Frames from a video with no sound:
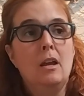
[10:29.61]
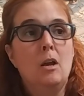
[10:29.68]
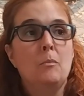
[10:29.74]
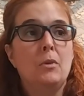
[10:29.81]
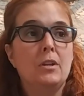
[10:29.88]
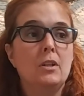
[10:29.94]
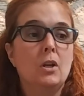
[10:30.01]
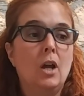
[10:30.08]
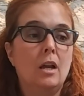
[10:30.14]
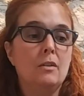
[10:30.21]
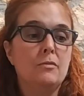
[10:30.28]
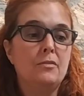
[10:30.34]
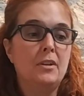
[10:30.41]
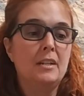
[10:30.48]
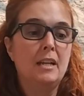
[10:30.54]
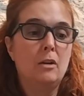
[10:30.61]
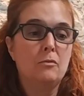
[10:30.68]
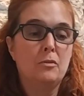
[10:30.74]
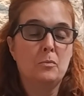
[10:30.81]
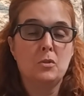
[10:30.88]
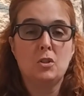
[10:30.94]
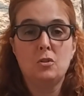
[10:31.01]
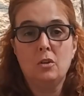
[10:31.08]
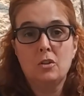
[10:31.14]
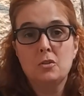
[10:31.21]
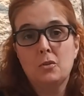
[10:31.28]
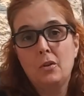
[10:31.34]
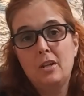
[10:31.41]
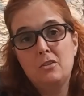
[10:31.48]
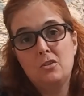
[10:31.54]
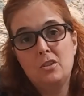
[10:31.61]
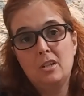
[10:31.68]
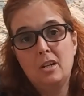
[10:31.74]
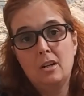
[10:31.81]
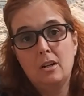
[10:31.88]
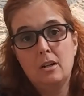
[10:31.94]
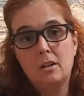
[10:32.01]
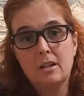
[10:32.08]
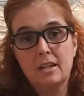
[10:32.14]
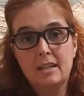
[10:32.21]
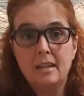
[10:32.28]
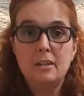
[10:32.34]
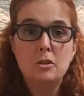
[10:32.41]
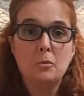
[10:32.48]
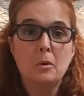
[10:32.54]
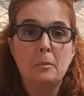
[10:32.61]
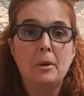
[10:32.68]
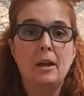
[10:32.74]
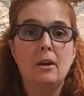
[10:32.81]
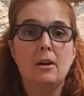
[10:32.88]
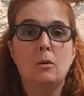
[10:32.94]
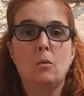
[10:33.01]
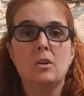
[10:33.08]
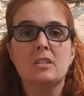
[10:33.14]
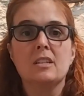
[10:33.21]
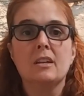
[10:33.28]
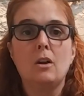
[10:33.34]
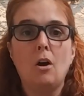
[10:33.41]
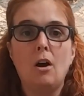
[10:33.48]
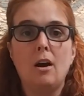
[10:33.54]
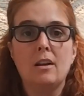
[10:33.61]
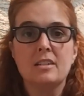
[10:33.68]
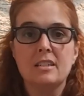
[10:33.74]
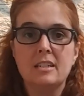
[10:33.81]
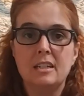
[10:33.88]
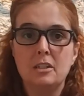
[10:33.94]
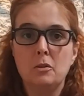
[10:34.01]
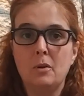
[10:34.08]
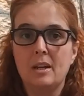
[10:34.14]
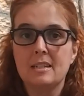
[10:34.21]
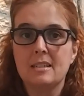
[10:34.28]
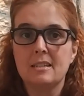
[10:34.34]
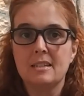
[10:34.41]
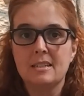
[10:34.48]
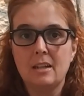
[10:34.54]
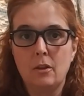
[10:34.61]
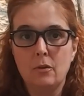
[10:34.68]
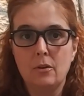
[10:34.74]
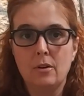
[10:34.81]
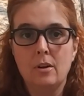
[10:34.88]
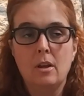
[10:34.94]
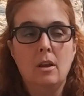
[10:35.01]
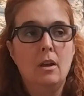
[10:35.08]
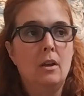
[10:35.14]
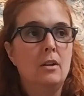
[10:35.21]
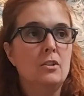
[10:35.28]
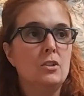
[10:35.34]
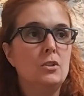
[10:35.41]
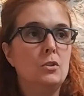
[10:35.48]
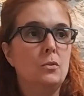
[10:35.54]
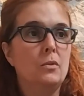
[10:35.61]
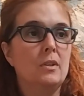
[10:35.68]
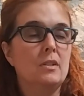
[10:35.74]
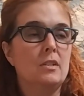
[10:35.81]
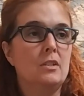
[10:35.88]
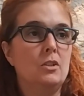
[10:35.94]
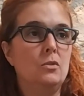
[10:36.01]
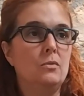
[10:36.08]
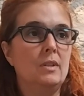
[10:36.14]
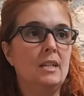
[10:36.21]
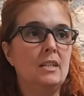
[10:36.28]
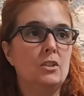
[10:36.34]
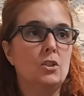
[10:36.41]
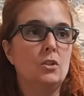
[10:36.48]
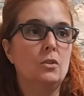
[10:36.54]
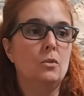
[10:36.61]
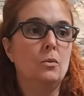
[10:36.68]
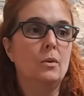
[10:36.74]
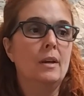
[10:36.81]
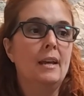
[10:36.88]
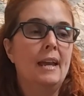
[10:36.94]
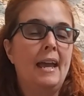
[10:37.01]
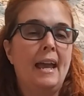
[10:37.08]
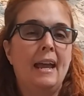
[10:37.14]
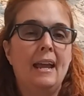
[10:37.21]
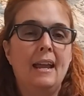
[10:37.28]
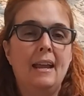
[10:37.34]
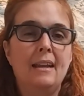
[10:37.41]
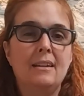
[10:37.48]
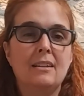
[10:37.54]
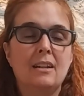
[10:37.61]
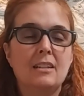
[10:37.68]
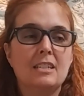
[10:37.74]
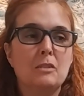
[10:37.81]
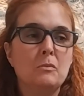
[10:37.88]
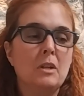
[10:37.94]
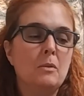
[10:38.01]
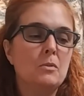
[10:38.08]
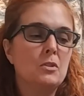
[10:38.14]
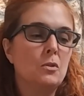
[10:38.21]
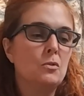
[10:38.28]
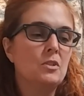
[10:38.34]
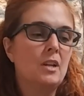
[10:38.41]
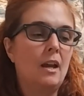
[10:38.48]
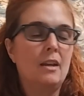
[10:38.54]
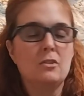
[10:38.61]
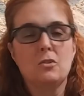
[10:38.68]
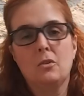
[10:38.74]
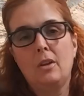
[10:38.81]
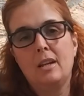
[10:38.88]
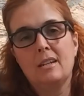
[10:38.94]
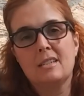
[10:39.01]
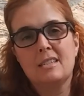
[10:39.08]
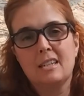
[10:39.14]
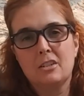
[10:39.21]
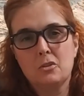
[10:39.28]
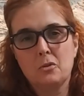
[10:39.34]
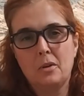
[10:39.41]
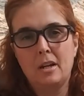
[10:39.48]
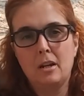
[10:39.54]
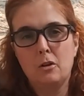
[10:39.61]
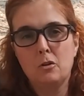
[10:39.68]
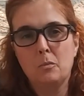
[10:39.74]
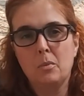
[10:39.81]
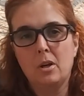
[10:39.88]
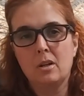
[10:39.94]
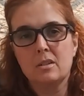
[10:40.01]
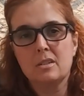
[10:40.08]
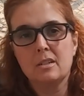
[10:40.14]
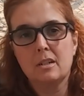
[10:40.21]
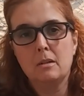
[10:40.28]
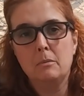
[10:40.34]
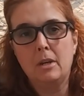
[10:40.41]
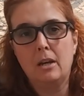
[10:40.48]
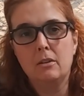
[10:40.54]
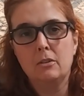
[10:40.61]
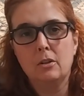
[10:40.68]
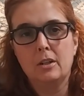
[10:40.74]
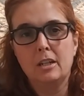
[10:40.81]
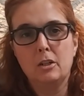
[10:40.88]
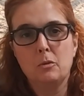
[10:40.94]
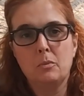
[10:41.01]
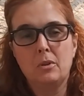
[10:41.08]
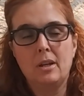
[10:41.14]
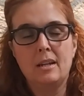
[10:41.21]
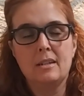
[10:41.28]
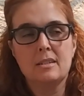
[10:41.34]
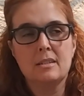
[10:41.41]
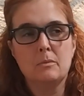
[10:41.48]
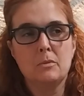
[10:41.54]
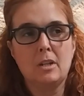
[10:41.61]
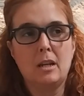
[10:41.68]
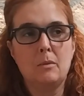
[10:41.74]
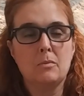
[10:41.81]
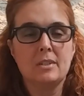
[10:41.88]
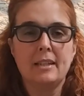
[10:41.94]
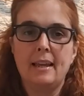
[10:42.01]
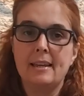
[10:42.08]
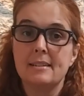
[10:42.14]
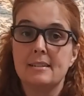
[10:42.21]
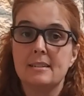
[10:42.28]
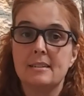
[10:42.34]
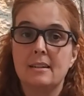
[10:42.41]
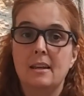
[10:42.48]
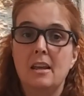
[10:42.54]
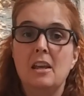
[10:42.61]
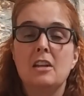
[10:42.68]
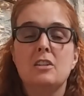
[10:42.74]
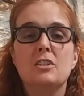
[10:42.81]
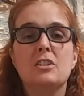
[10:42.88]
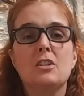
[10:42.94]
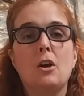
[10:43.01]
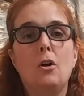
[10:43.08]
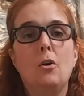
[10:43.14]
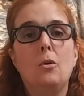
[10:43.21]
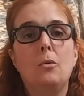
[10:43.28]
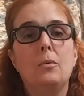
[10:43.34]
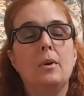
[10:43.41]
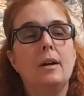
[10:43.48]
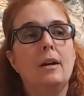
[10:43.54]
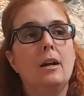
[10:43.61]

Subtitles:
but you got to find out from a structural engineer, can you repair it? What's the cost? Can you ask the seller to do this? Do you need to? And sometimes those guys are like $600 or $800 to come out and look at your place, sometimes less. So